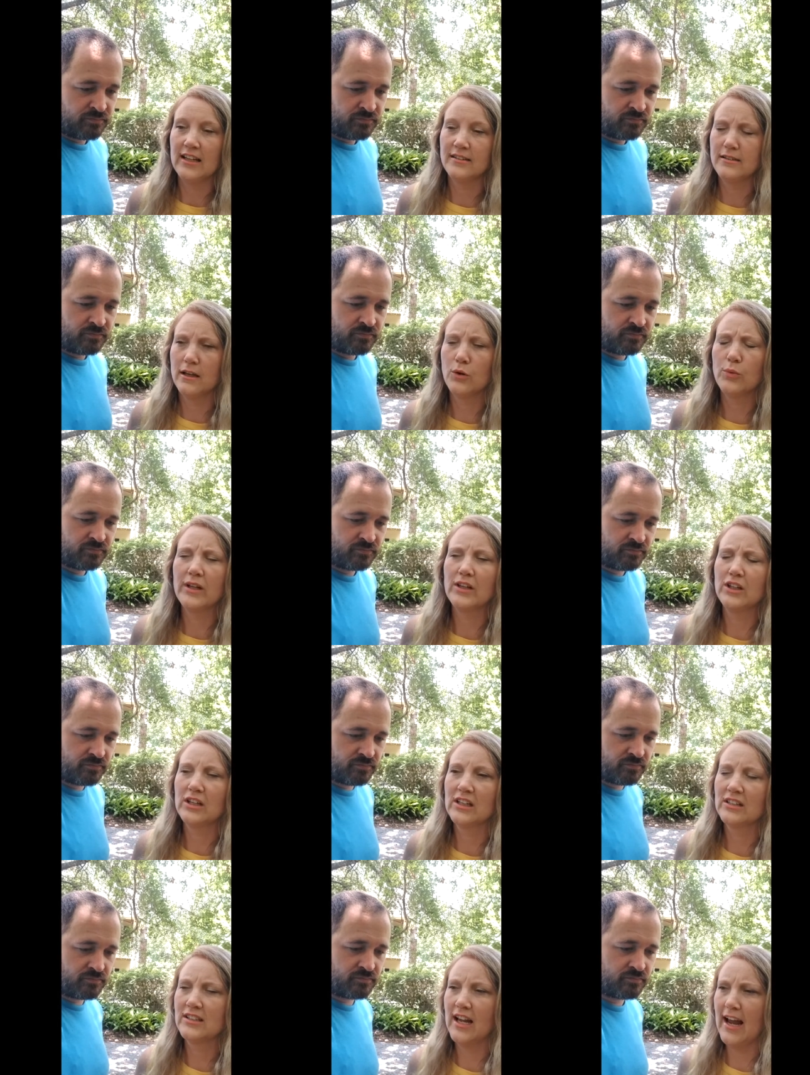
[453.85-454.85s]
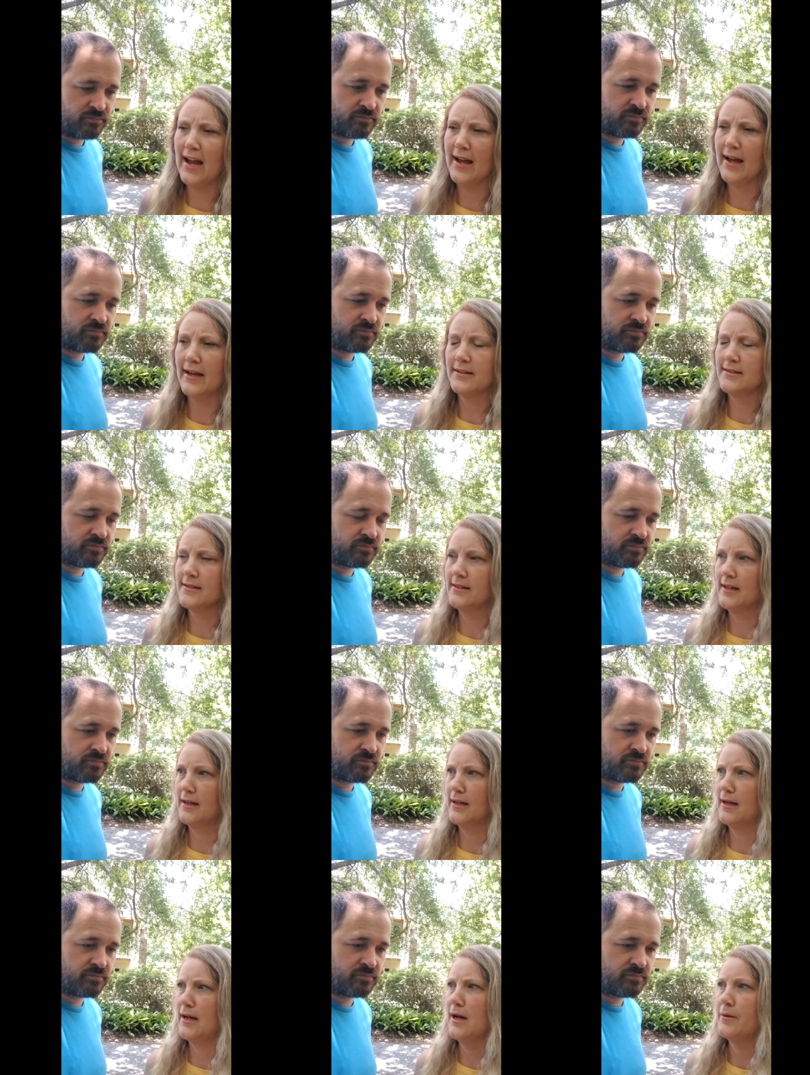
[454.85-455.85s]
Speaker 1: so we looked at
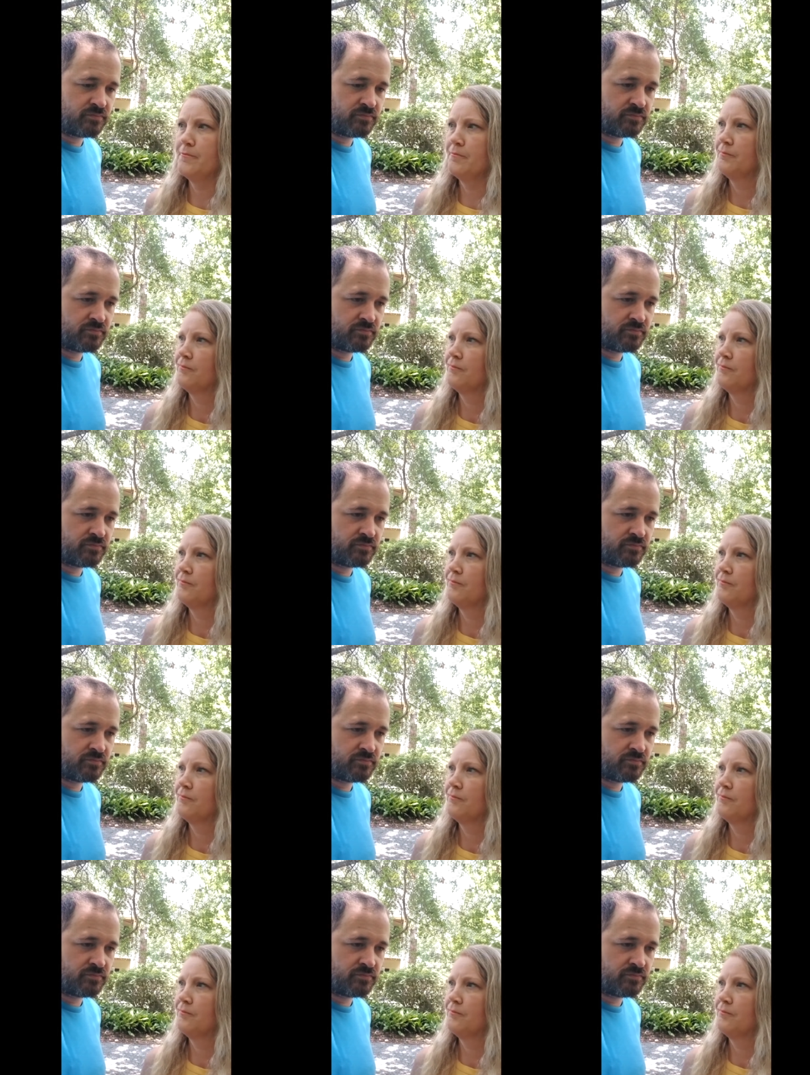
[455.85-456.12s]
um,